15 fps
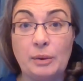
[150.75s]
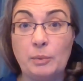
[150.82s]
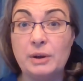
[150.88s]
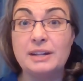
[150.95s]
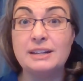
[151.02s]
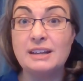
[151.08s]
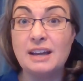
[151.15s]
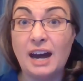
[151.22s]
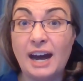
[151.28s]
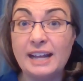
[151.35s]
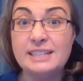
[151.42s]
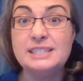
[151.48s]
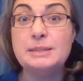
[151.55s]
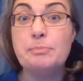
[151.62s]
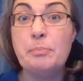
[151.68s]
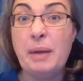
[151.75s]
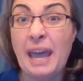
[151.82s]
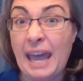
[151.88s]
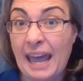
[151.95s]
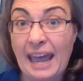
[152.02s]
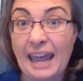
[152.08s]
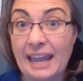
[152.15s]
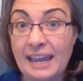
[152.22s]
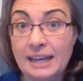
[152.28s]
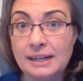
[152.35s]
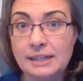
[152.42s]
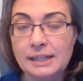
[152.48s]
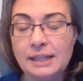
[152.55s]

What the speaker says: I wanted God to pay.